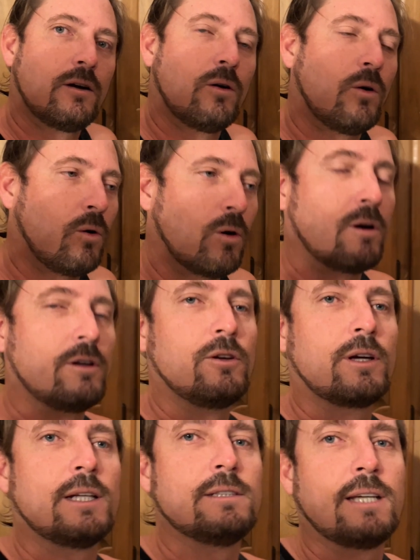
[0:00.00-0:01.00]
Or
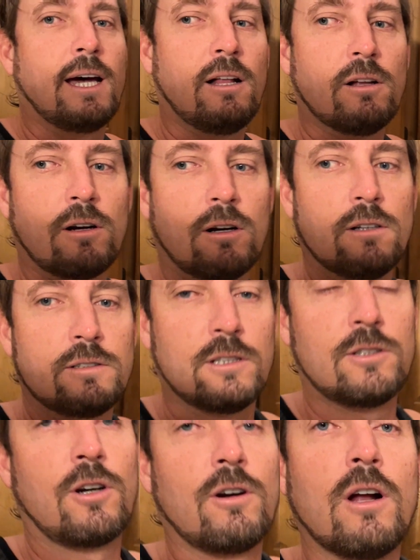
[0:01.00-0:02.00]
you can tell her to
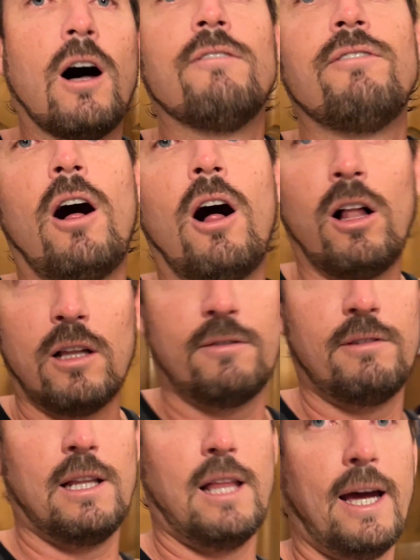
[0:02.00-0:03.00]
turn off all of
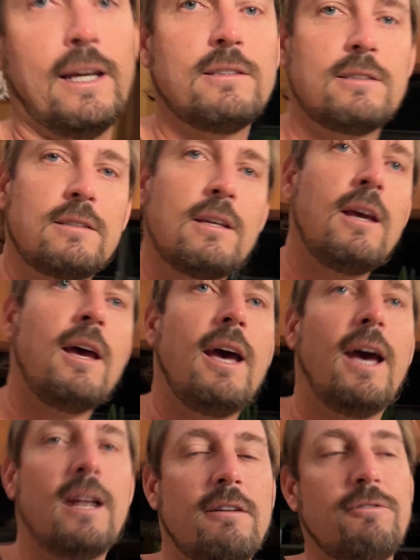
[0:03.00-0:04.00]
the lights.
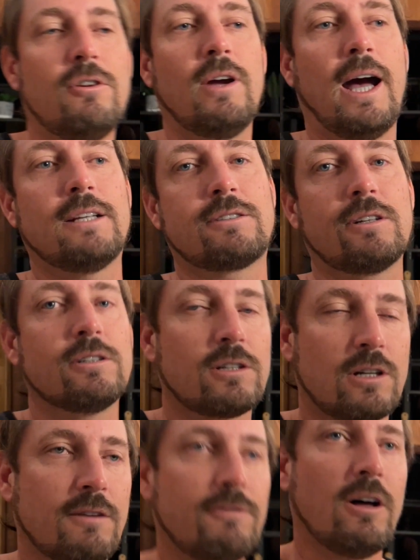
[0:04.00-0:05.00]
And if you ask her to
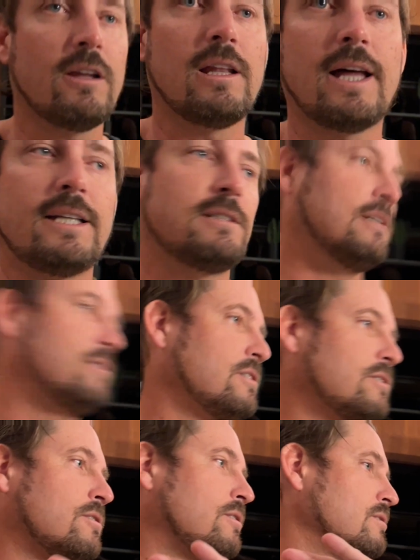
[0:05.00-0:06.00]
turn off all the lights, it
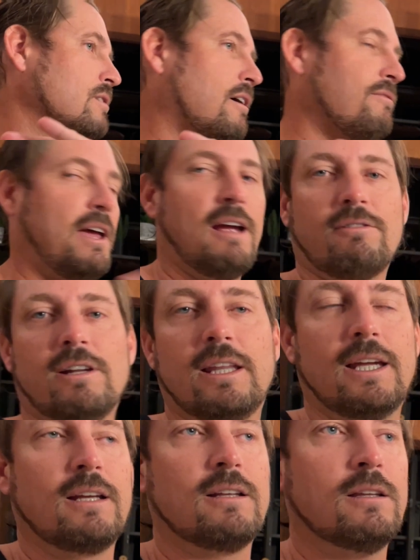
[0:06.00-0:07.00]
just turns off
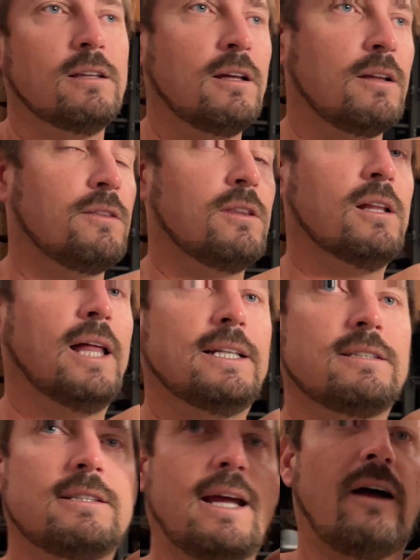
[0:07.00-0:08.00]
everything. The
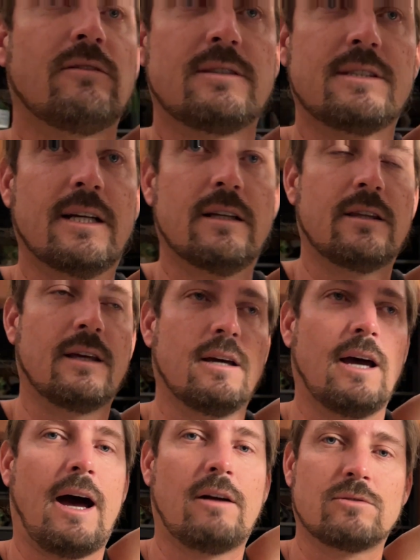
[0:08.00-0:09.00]
lights downstairs,
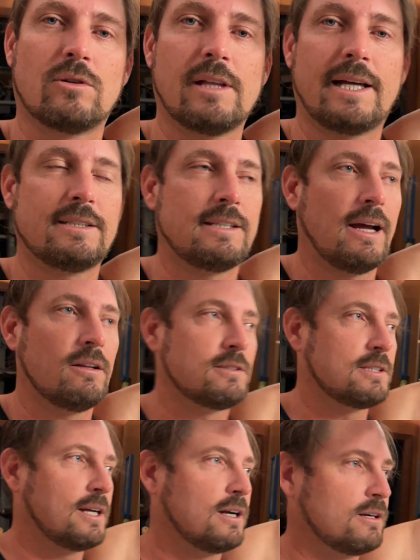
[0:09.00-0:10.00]
the outdoor lights
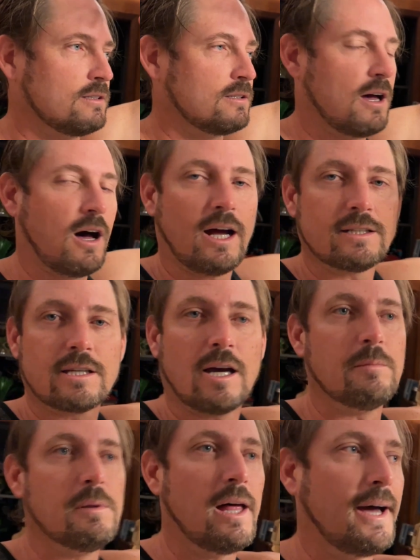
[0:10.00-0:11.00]
downstairs, the hot
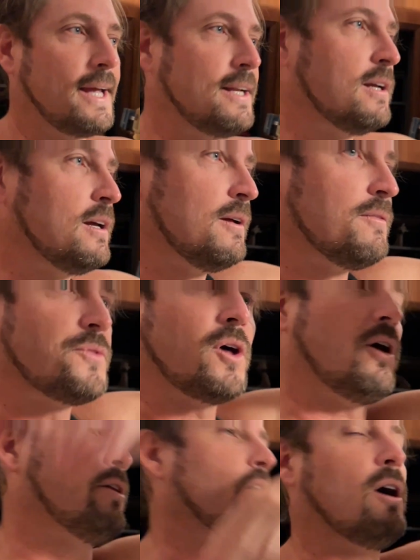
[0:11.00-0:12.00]
tub light,
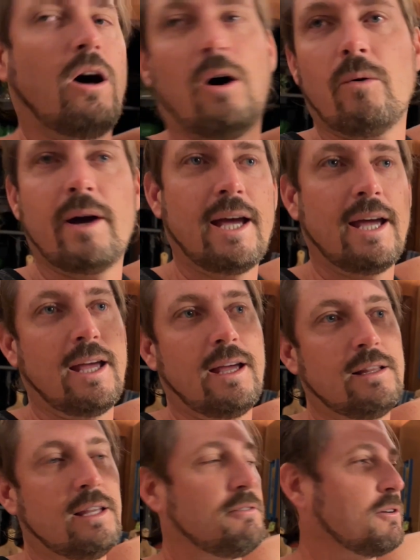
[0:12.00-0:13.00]
all the
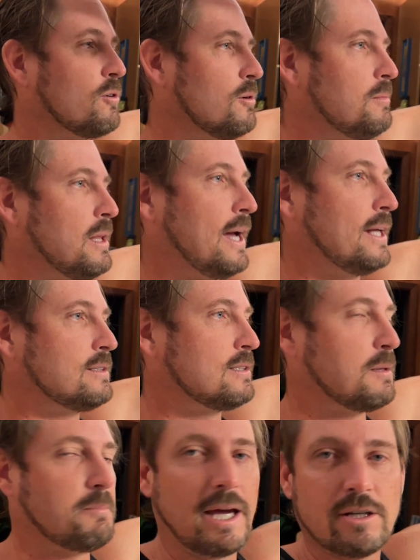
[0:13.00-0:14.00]
hallway, living room lights,
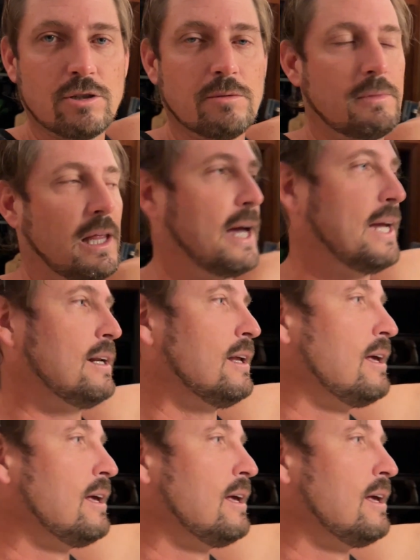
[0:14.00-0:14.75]
the bedroom light,